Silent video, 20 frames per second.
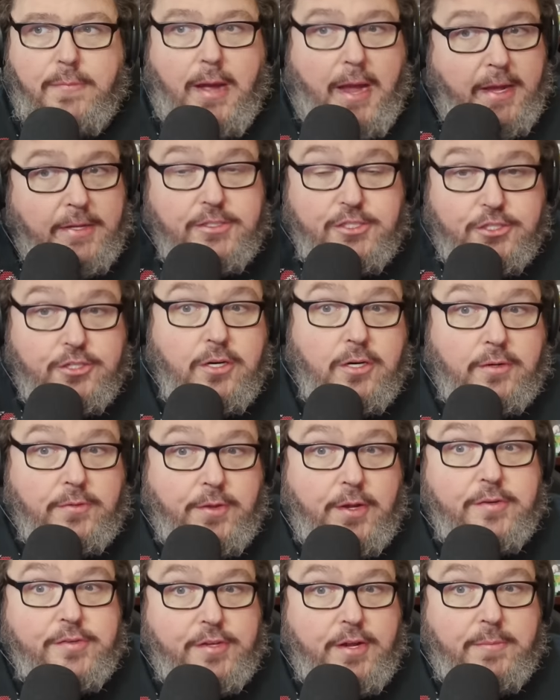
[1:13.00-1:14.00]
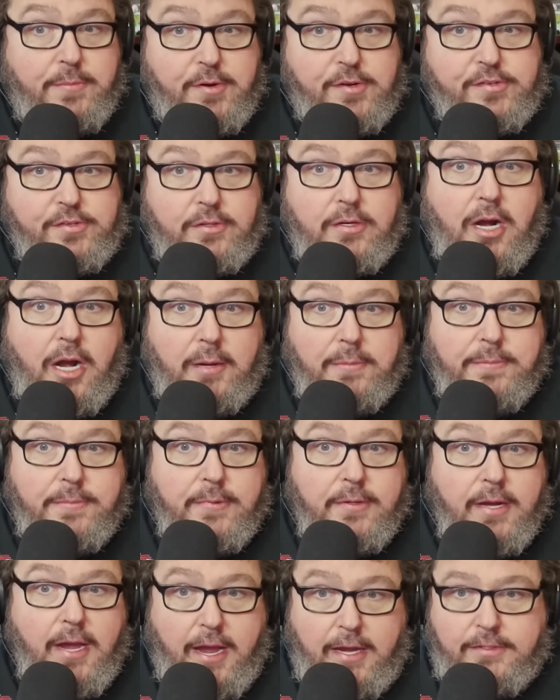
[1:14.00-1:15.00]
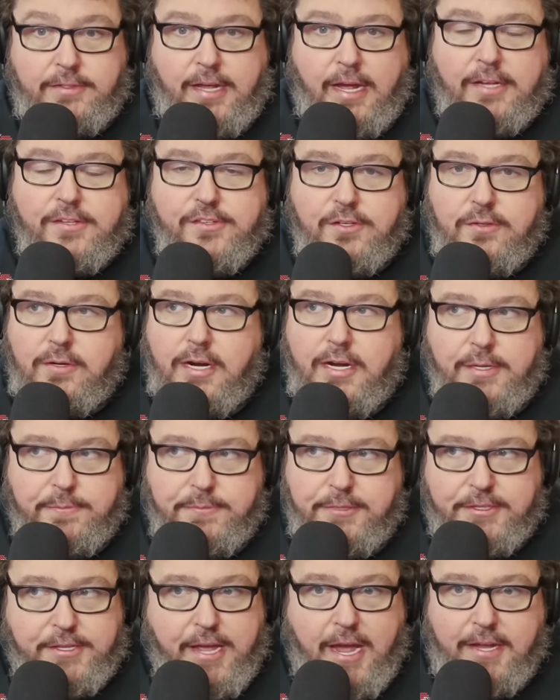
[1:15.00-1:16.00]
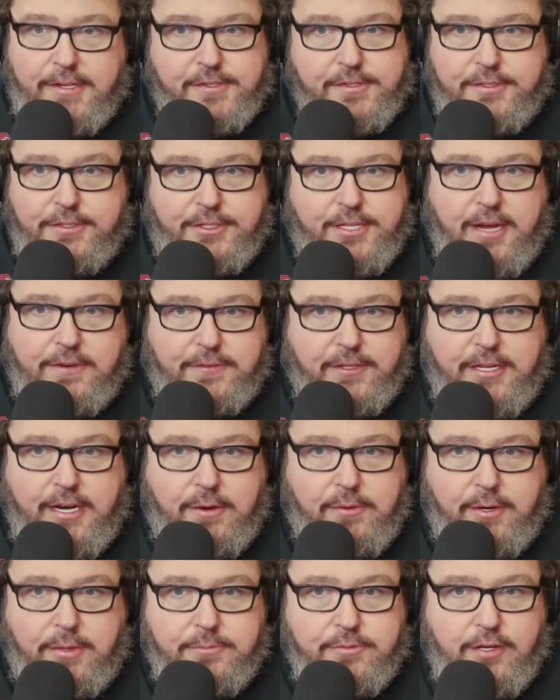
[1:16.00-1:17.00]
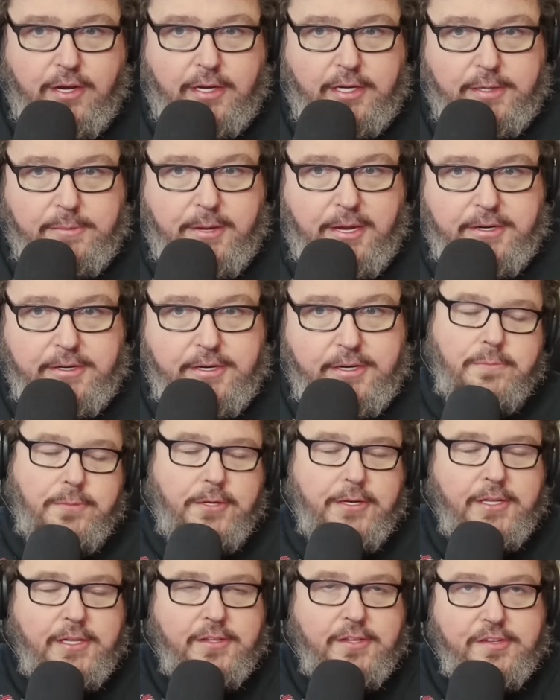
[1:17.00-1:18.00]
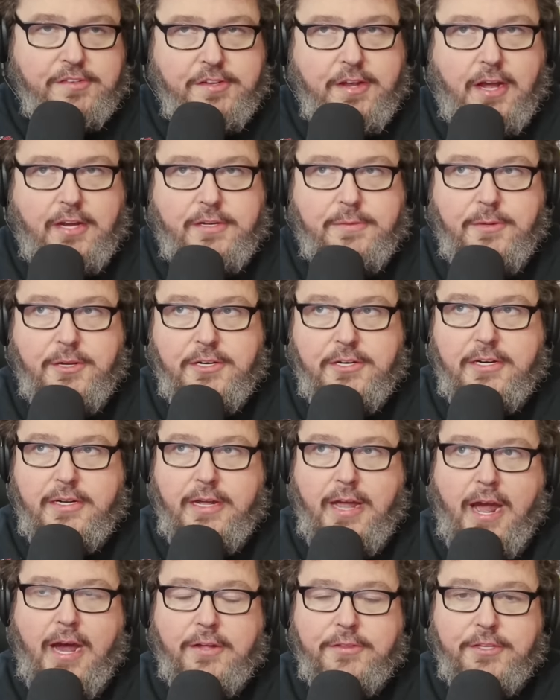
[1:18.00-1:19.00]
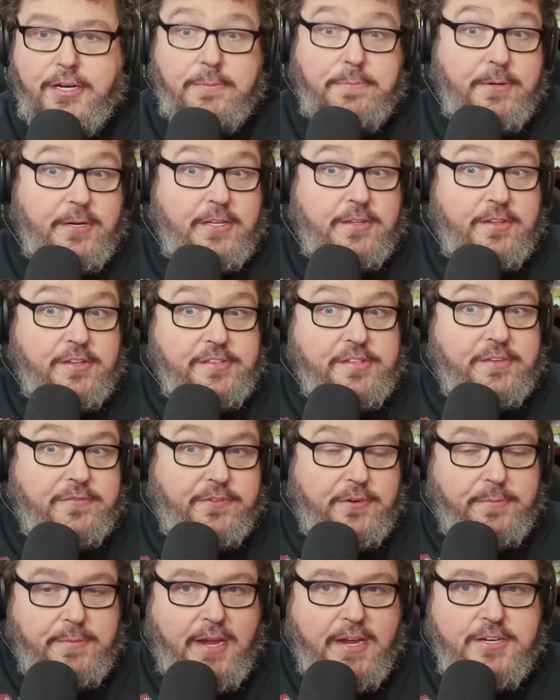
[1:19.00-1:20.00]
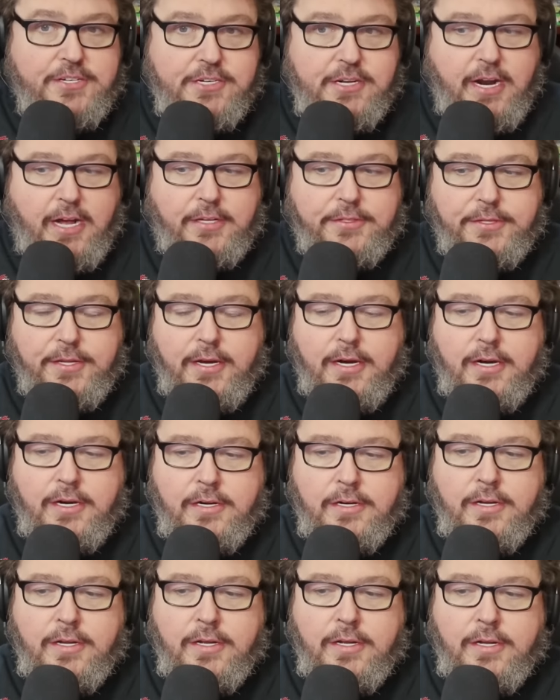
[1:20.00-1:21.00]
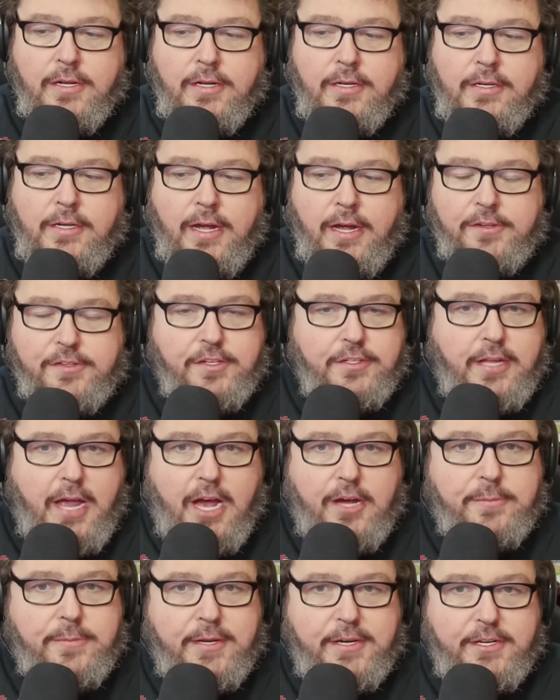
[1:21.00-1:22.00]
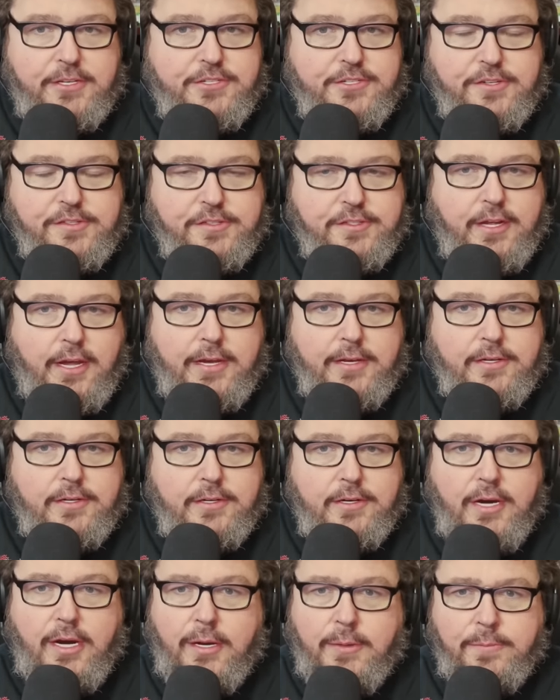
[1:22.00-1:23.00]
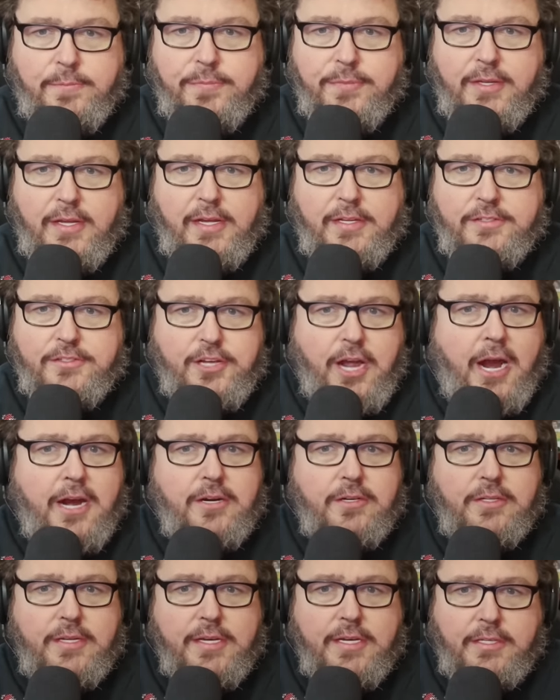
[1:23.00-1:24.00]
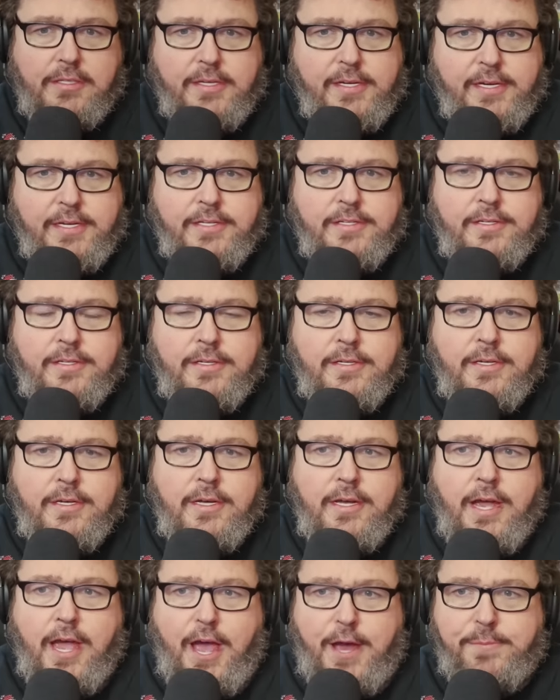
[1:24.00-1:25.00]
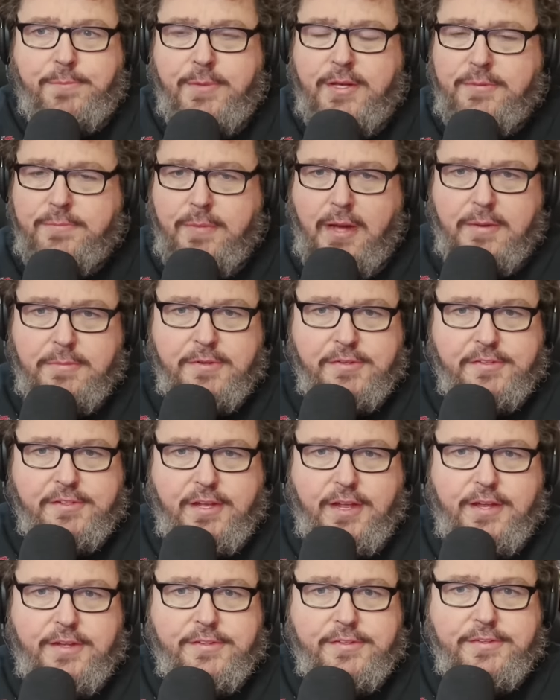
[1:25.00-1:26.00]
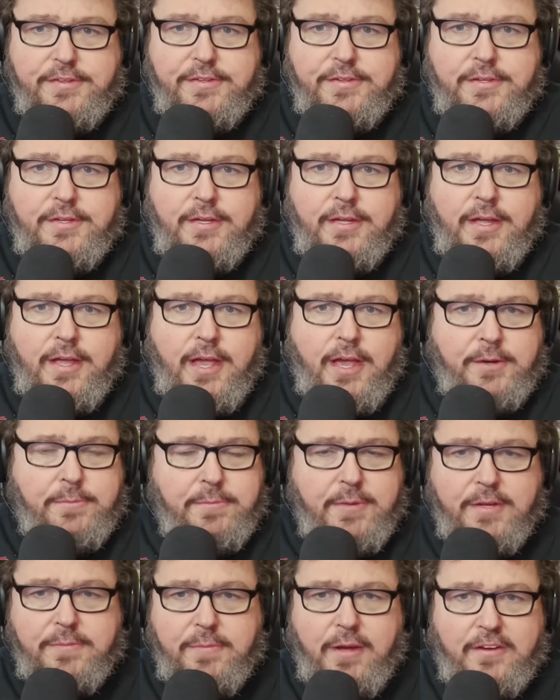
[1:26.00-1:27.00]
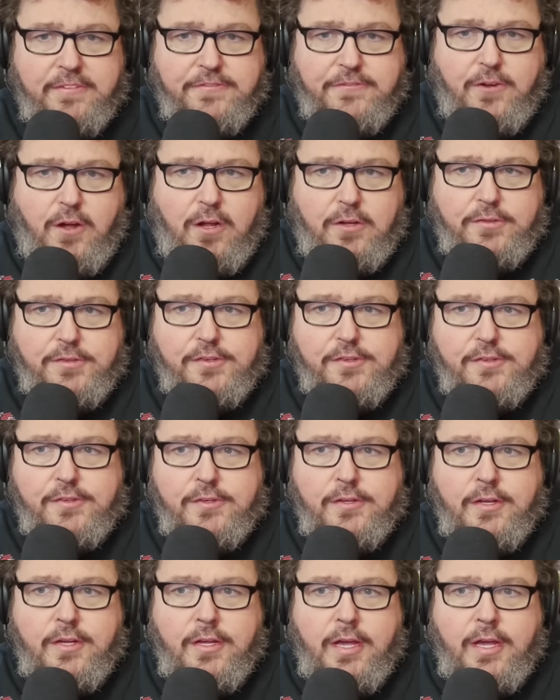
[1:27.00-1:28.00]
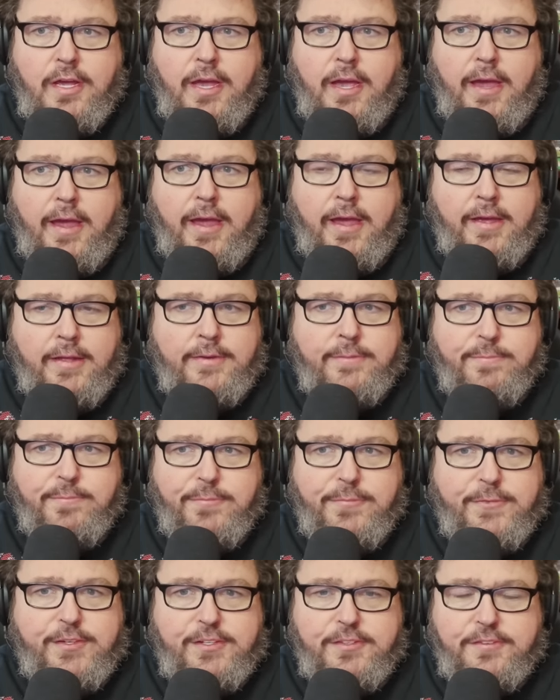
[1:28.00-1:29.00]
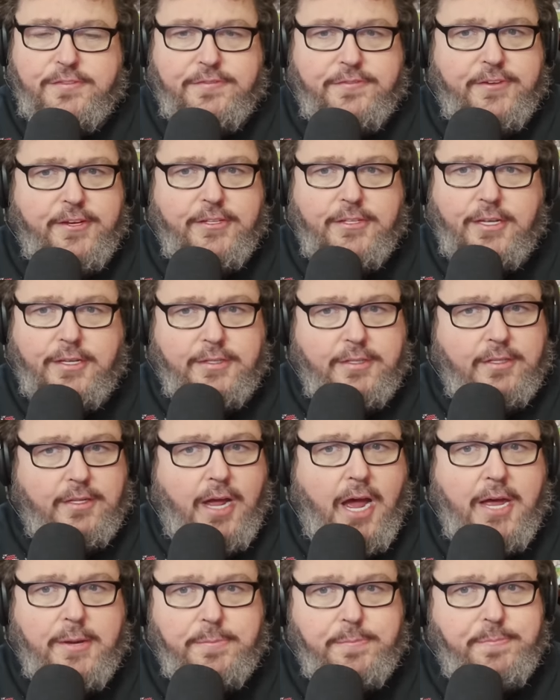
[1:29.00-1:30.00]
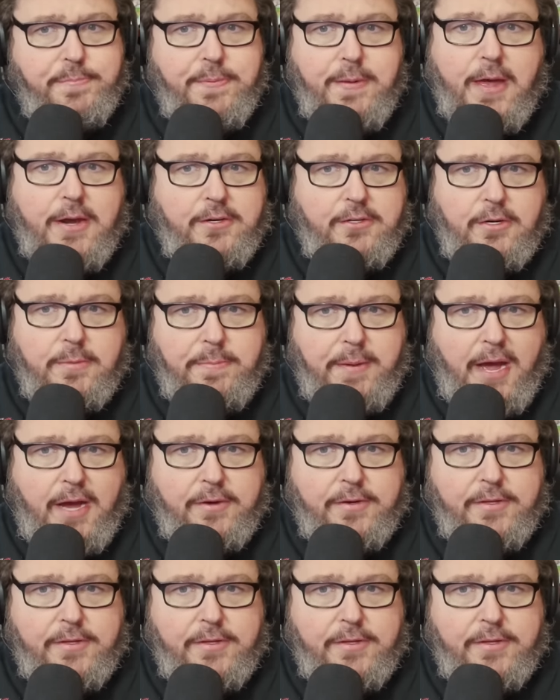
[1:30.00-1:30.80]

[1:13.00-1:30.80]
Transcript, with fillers: And sure, those numbers are up, and that's great, but that's definitely not what I'm talking about here. Putting this documentary out there, putting this information out there, has allowed me to just like come entirely clean, admit my mistakes, admit my faults, and just feel a lot better about